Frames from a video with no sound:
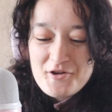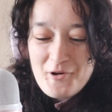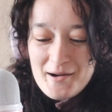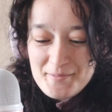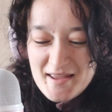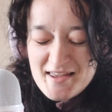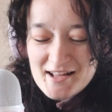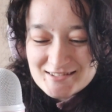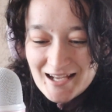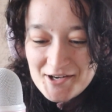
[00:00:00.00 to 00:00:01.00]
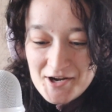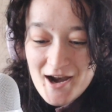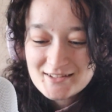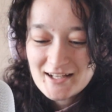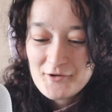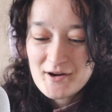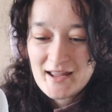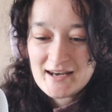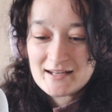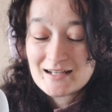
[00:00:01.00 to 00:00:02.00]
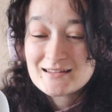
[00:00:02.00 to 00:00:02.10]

you are being inter interrogated.